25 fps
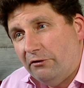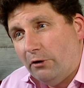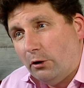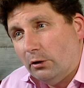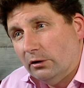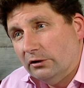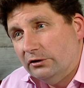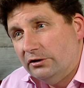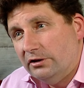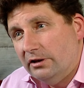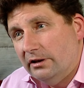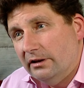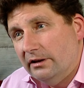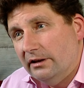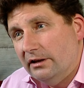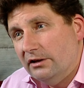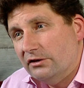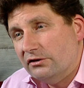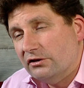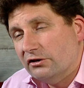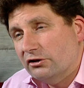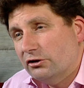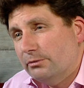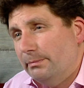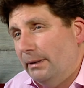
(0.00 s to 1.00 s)
fault
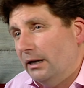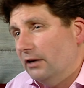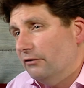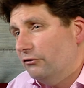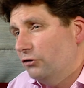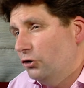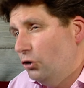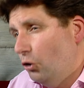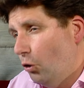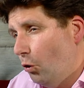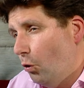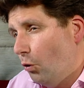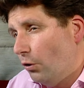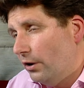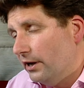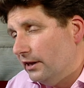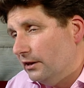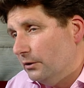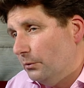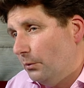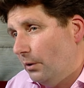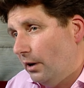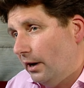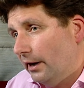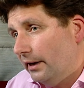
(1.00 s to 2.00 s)
is the smell of cork
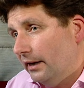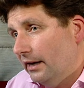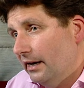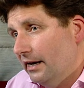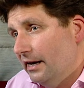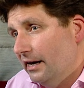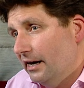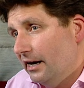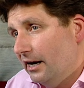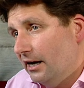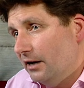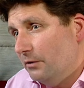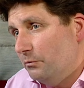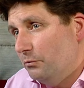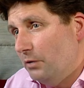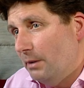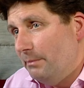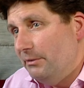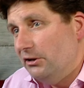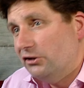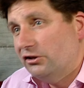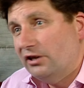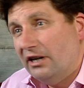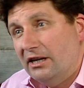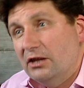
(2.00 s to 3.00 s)
in the wine. And
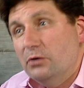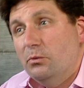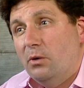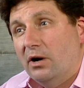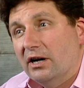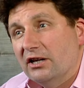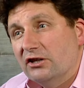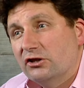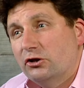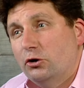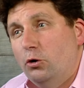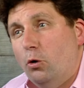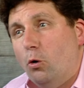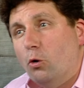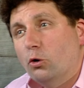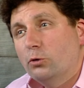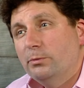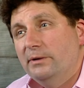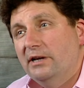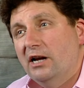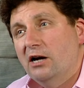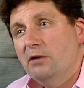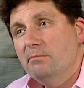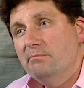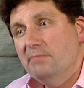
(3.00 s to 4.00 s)
when we say the wine is
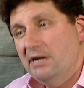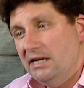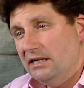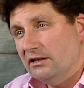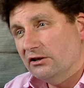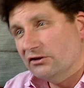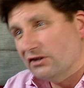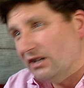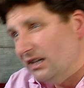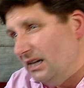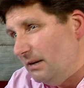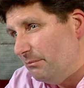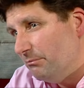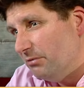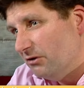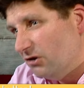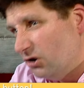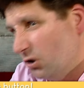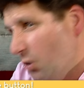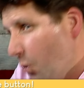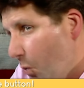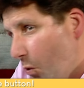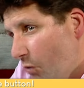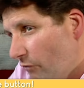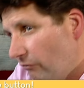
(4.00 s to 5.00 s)
corked, we don't mean there's a lump
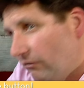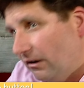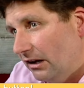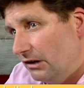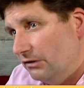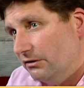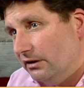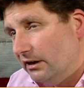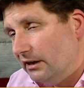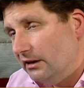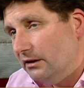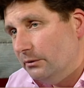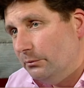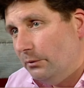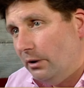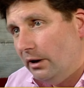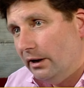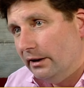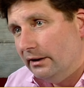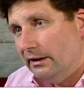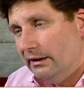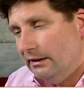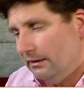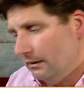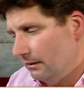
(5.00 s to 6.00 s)
of cork floating in the
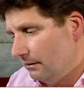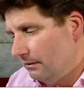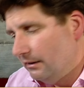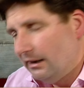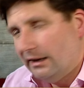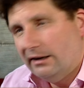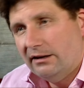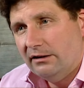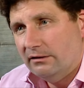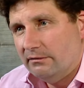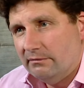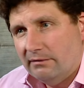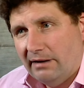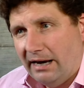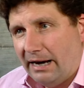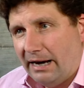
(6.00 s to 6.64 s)
wine. That can